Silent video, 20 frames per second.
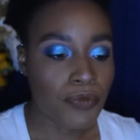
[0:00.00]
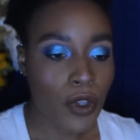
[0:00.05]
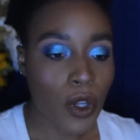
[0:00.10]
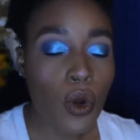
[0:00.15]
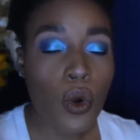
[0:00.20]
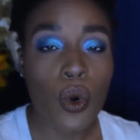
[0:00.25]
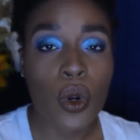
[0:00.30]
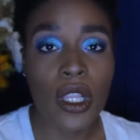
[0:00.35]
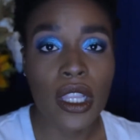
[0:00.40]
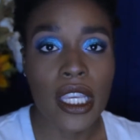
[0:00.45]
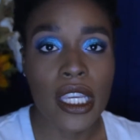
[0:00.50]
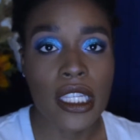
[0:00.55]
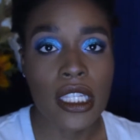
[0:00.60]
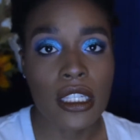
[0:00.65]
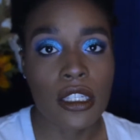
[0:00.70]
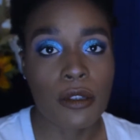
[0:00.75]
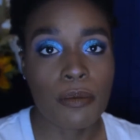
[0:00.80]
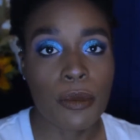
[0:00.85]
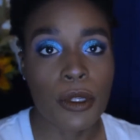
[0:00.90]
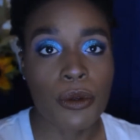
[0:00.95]

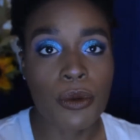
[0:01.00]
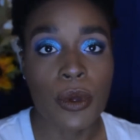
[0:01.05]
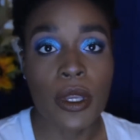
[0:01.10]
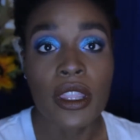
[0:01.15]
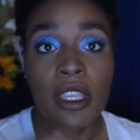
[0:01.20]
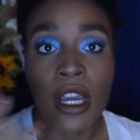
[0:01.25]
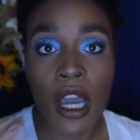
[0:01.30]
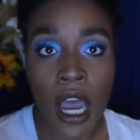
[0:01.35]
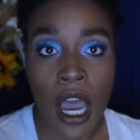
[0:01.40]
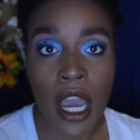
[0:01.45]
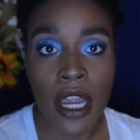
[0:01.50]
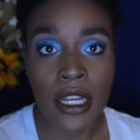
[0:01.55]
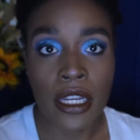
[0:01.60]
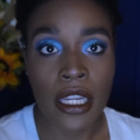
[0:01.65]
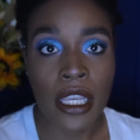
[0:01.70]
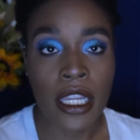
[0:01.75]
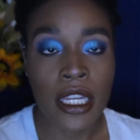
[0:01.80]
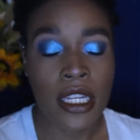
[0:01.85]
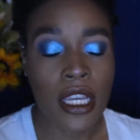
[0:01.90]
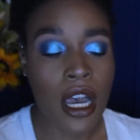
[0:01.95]
correlations between the
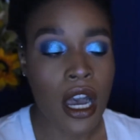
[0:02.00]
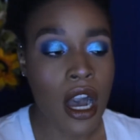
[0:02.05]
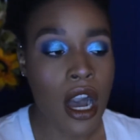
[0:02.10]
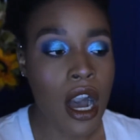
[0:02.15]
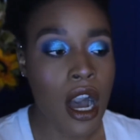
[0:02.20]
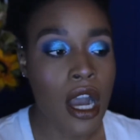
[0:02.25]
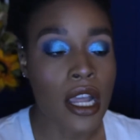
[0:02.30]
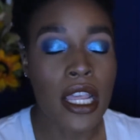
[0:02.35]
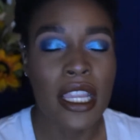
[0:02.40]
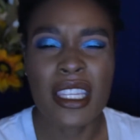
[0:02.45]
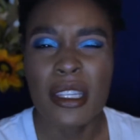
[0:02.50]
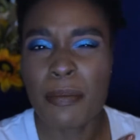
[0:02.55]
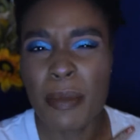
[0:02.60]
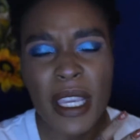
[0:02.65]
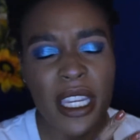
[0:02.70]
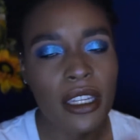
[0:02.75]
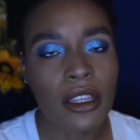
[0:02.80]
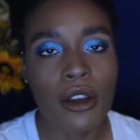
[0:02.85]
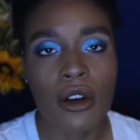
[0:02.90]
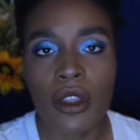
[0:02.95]
continent, and
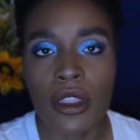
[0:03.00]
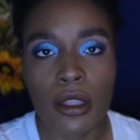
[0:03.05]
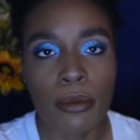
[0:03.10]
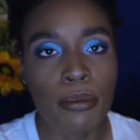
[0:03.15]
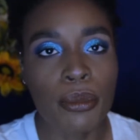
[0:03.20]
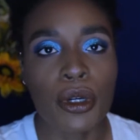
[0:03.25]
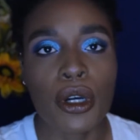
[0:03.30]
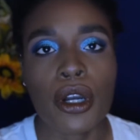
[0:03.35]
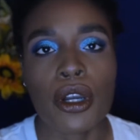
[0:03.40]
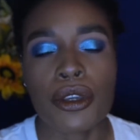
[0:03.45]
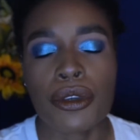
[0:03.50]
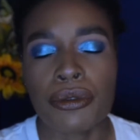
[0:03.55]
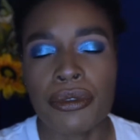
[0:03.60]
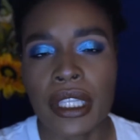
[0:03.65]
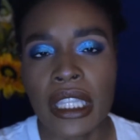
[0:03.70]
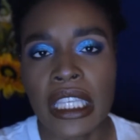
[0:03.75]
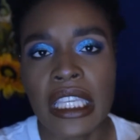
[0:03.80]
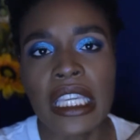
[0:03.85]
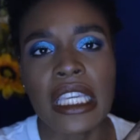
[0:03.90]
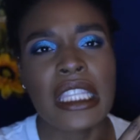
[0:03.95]
depending on the book, you
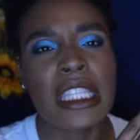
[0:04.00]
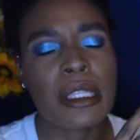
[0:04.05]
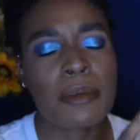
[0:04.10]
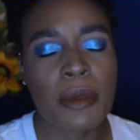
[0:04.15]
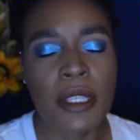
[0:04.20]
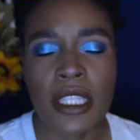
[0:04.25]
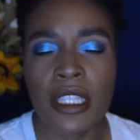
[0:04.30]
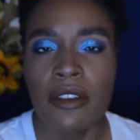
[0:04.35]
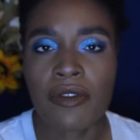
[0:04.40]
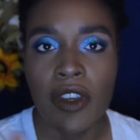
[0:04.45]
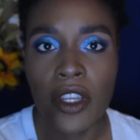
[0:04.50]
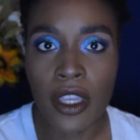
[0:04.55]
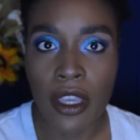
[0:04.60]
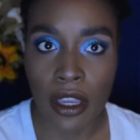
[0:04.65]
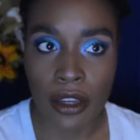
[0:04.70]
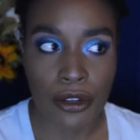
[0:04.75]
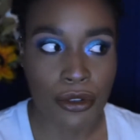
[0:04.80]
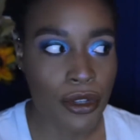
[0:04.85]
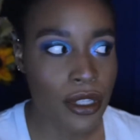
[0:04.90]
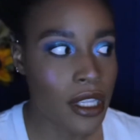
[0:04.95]
really get specific
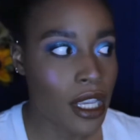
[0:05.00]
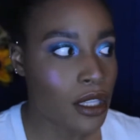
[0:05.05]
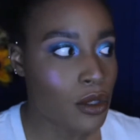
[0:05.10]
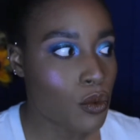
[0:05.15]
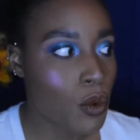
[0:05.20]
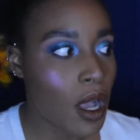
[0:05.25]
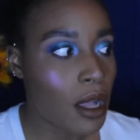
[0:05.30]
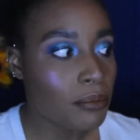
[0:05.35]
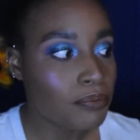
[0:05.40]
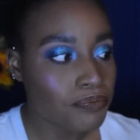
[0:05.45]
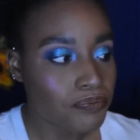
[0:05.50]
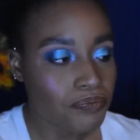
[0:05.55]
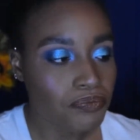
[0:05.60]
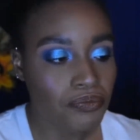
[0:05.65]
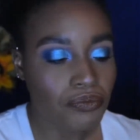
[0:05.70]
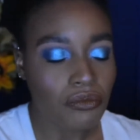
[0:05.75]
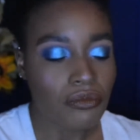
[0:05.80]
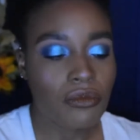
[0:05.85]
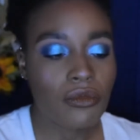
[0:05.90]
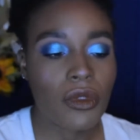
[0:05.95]
countries as well.
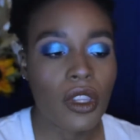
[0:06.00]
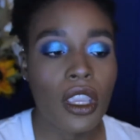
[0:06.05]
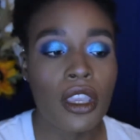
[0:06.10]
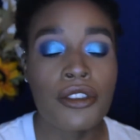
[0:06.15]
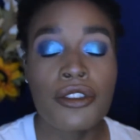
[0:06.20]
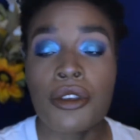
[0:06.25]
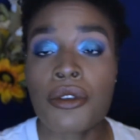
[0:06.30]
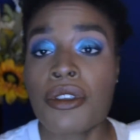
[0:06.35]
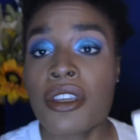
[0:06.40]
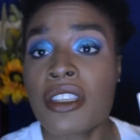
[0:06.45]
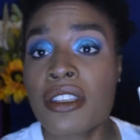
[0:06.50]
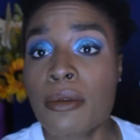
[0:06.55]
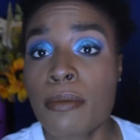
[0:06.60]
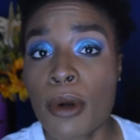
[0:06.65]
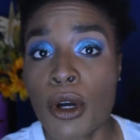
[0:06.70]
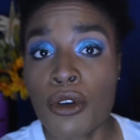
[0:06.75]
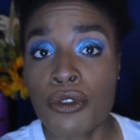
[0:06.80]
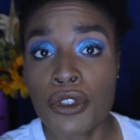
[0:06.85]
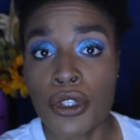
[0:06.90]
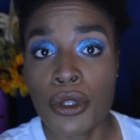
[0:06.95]
So these are
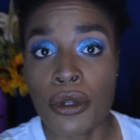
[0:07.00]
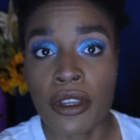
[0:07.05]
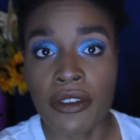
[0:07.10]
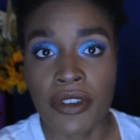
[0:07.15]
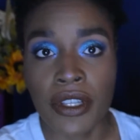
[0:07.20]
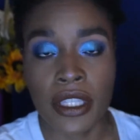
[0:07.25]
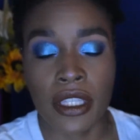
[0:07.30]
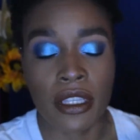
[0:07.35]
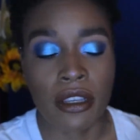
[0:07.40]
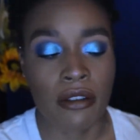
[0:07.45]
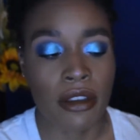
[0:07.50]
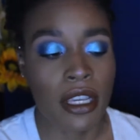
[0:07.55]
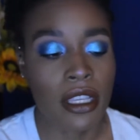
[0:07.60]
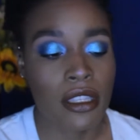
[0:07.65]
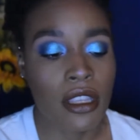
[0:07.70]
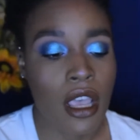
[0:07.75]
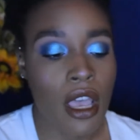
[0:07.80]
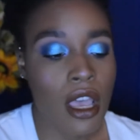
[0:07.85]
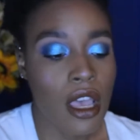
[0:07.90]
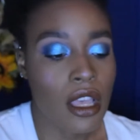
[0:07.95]
both two different series.
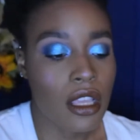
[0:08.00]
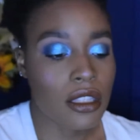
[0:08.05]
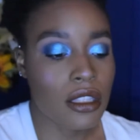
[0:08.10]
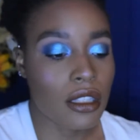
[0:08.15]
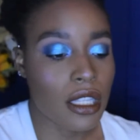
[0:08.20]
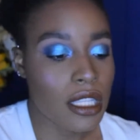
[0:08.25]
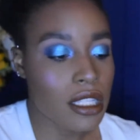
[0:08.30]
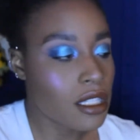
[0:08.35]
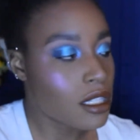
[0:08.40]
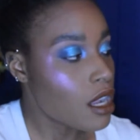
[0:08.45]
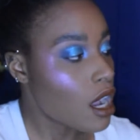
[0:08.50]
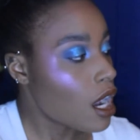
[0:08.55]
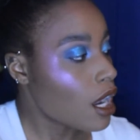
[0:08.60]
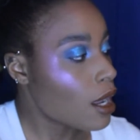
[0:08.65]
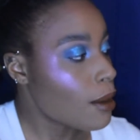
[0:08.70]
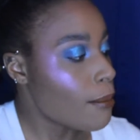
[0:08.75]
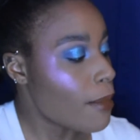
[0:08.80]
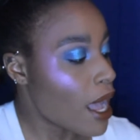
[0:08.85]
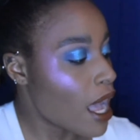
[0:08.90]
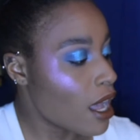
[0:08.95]
So let's talk
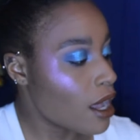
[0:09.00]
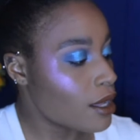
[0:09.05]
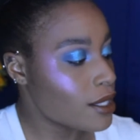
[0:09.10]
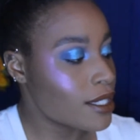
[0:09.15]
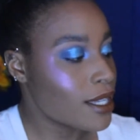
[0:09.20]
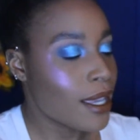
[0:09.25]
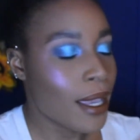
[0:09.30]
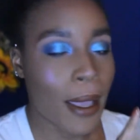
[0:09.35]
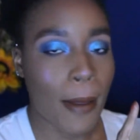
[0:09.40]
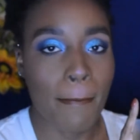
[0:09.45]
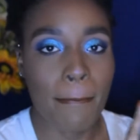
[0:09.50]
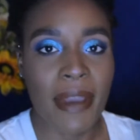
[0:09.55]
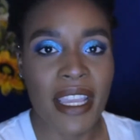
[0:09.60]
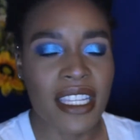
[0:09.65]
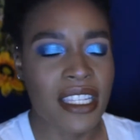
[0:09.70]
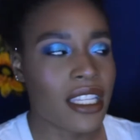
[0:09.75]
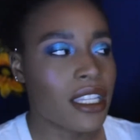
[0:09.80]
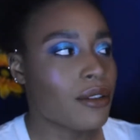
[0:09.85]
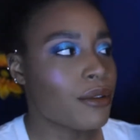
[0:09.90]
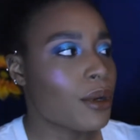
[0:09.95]
about
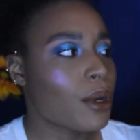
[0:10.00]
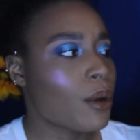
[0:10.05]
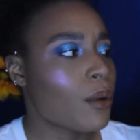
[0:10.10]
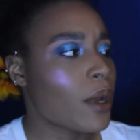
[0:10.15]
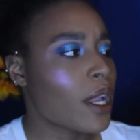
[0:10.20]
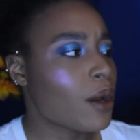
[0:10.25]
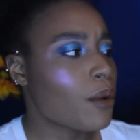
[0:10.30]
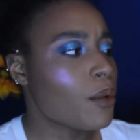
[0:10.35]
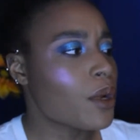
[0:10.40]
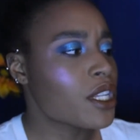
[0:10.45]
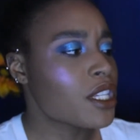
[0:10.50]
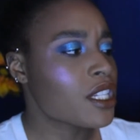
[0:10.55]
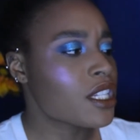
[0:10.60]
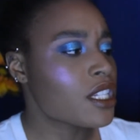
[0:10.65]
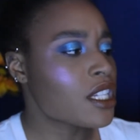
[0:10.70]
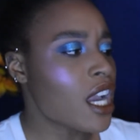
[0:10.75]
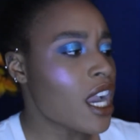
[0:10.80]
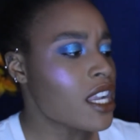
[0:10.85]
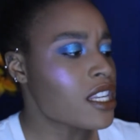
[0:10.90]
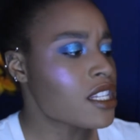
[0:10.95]
Fenty real quick,
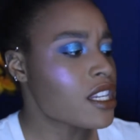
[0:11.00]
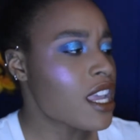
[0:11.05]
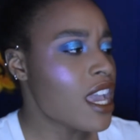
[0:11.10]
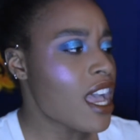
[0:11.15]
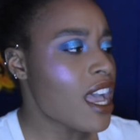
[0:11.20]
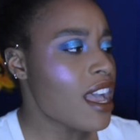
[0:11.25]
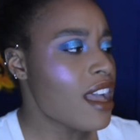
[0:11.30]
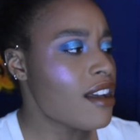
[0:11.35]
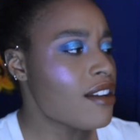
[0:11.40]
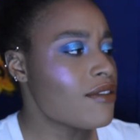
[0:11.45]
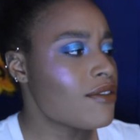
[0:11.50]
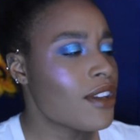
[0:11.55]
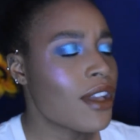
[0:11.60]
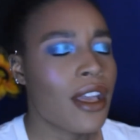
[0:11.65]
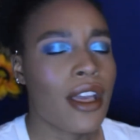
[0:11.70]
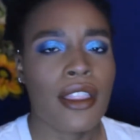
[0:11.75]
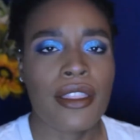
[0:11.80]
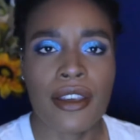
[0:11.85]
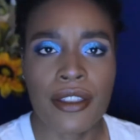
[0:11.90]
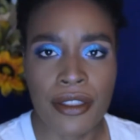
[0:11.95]
which I should have
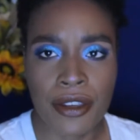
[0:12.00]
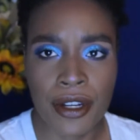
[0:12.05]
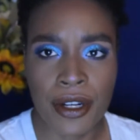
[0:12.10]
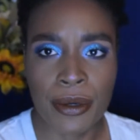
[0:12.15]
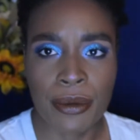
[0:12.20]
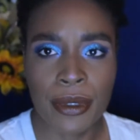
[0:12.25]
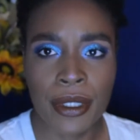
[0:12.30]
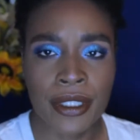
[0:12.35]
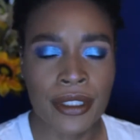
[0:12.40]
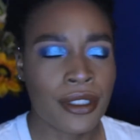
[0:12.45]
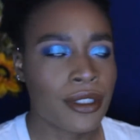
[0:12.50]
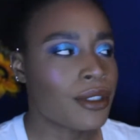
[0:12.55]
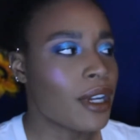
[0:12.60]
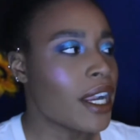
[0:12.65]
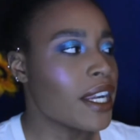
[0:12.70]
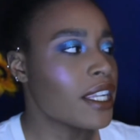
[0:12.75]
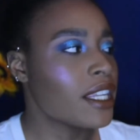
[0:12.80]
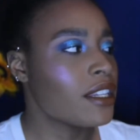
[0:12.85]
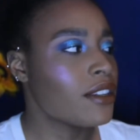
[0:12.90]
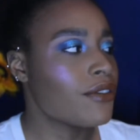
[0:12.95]
the third one. So I
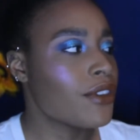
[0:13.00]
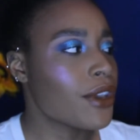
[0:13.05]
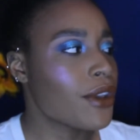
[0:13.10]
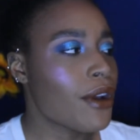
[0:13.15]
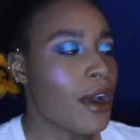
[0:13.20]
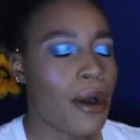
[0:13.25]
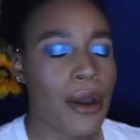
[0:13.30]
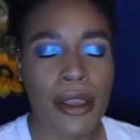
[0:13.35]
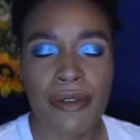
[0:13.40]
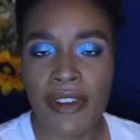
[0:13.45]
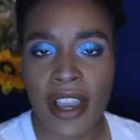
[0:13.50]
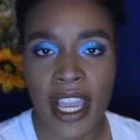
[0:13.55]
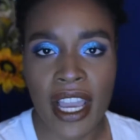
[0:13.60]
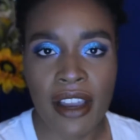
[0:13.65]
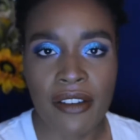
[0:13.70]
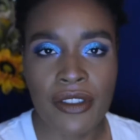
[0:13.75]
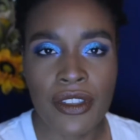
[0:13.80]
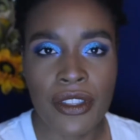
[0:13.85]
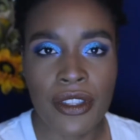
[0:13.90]
need to figure out if I have the